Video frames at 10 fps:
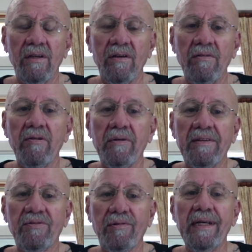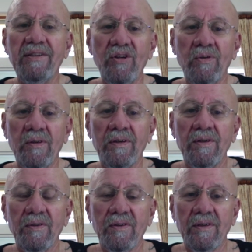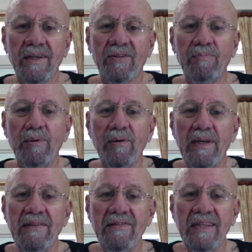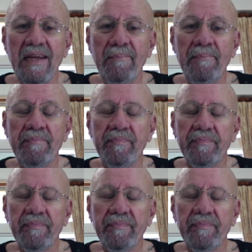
Although it's great to experience them